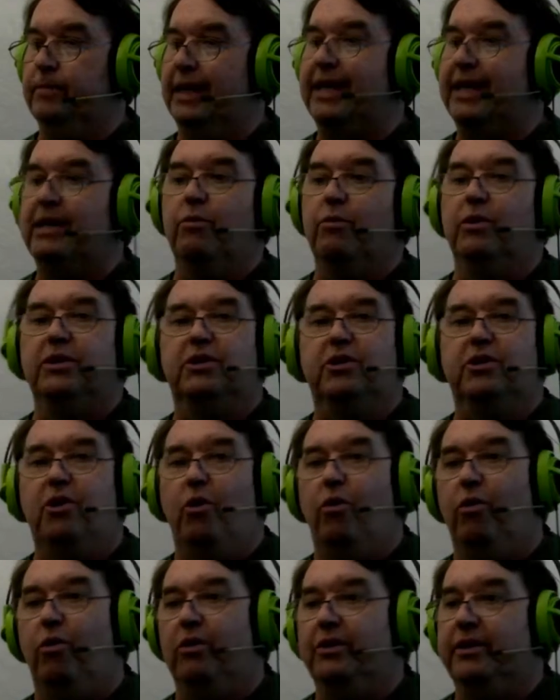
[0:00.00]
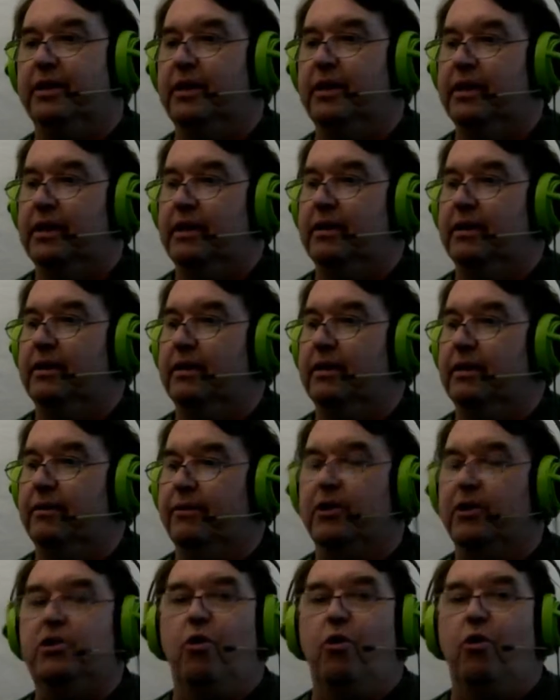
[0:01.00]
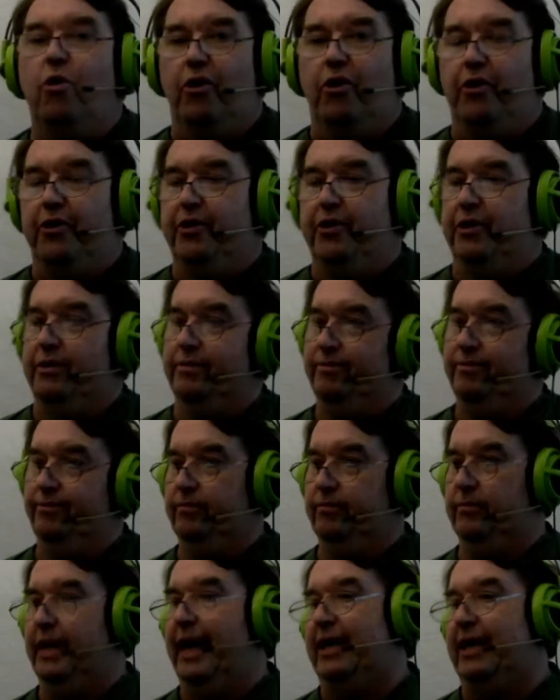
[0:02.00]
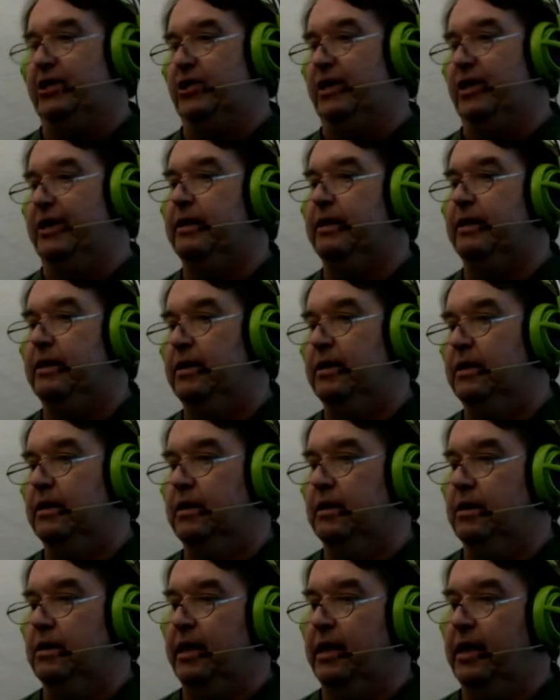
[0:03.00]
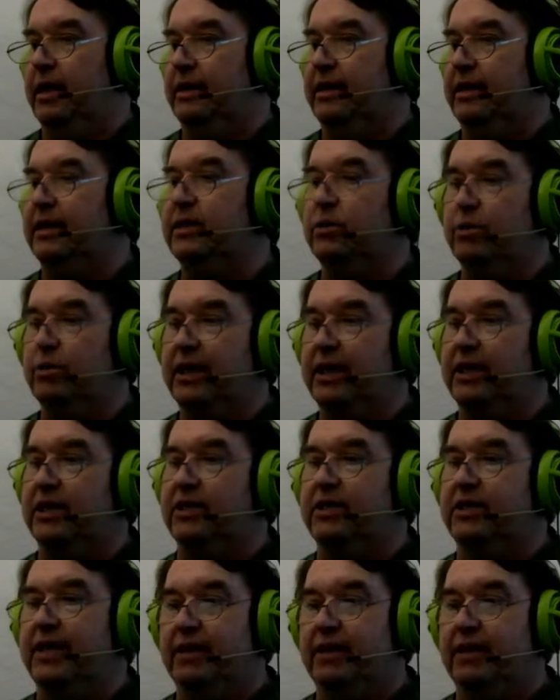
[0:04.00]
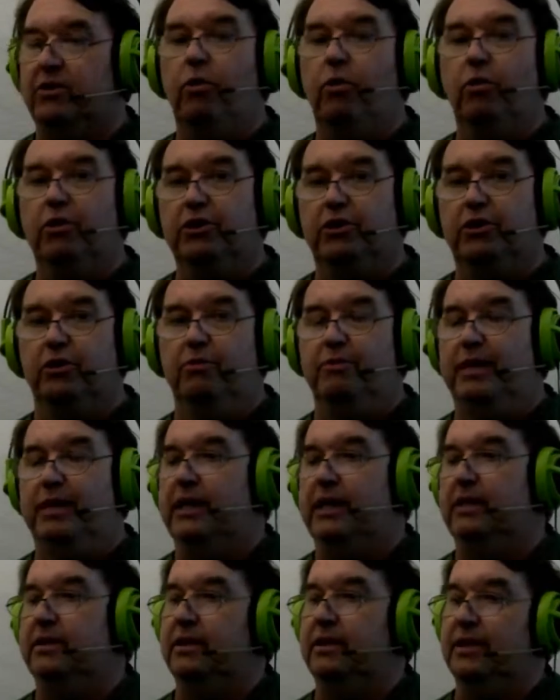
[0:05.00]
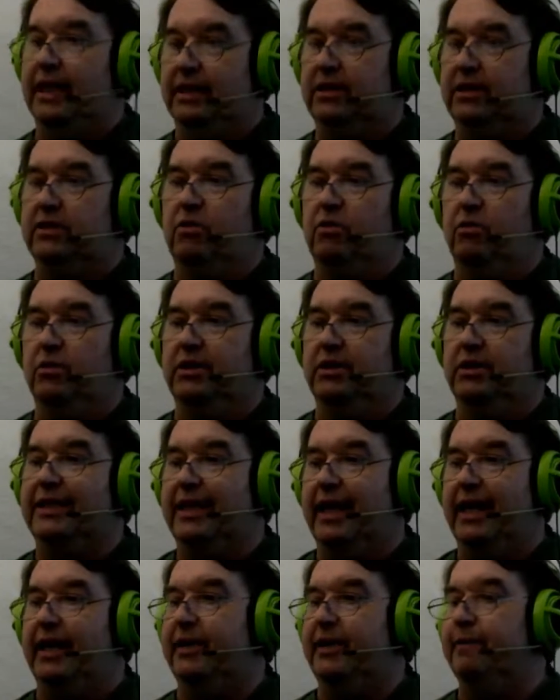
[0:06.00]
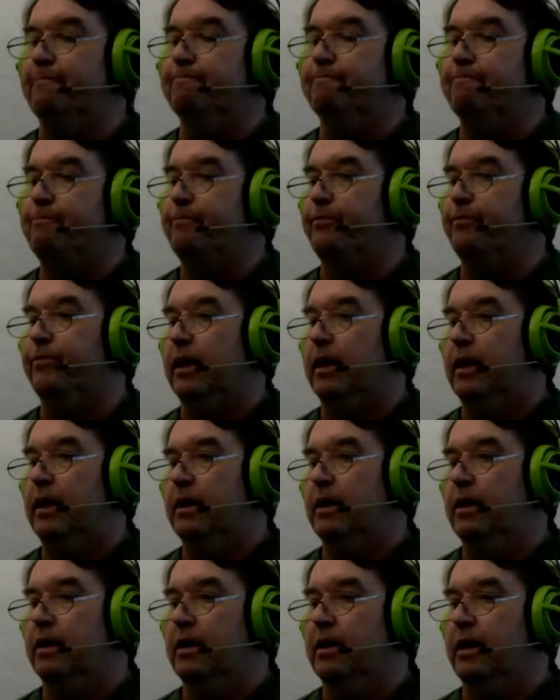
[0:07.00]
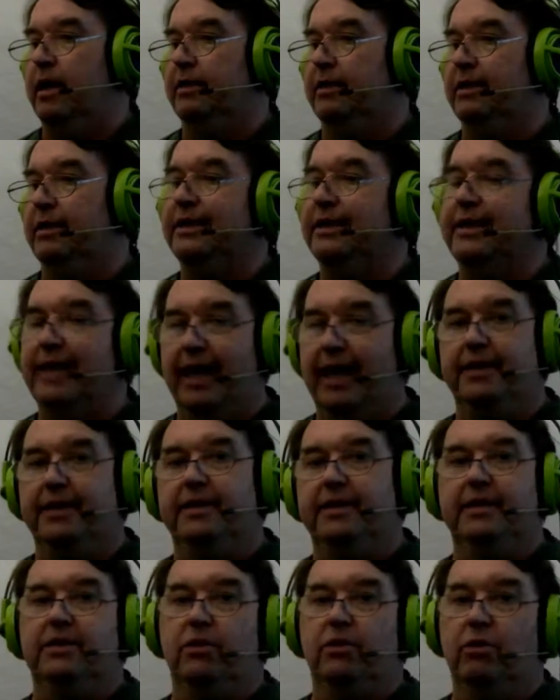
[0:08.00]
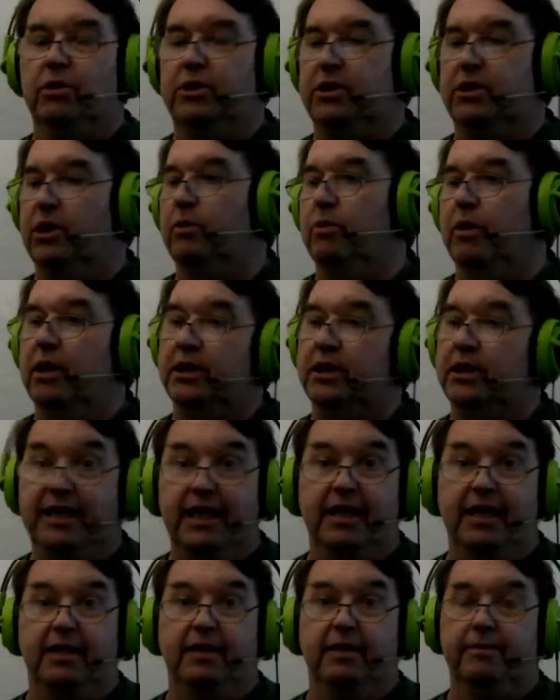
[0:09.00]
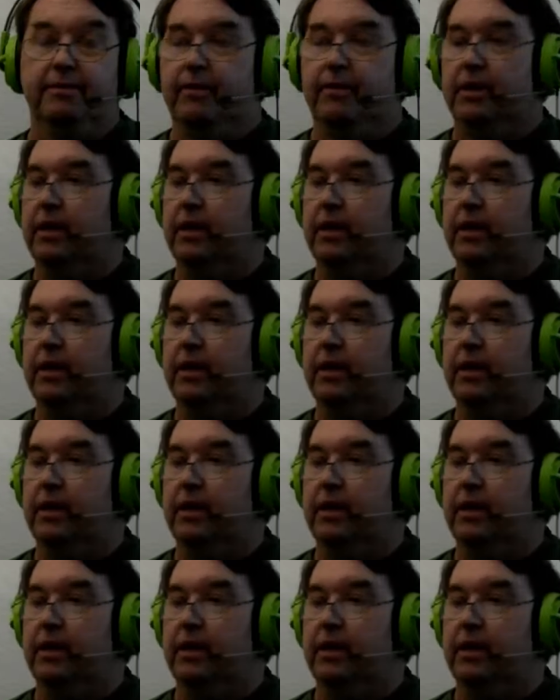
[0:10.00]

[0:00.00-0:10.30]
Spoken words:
He was called the cord, actually. And in Swedish, that also means that's called sladden. And slud is also a skid.